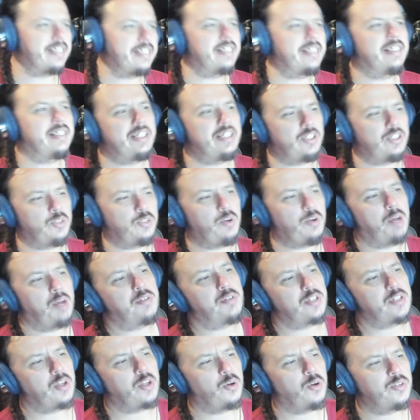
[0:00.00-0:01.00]
these 2
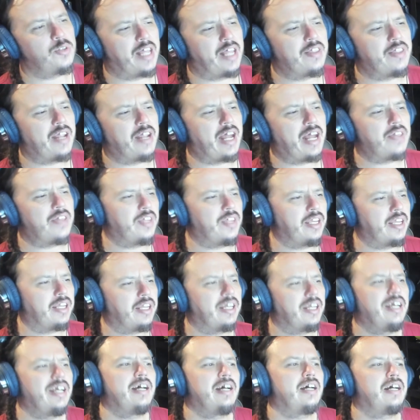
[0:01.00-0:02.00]
episodes, and then I think
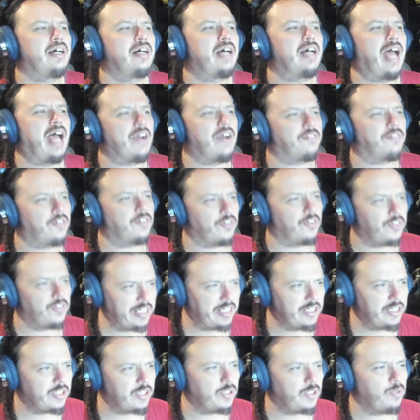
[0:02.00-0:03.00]
after
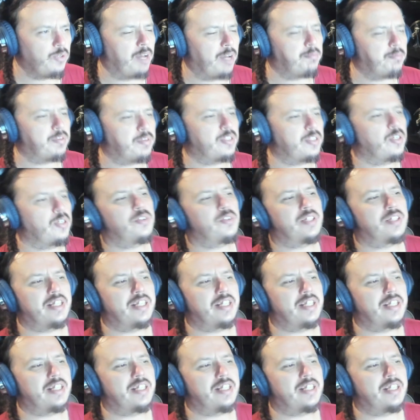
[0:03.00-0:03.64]
these 2 episodes,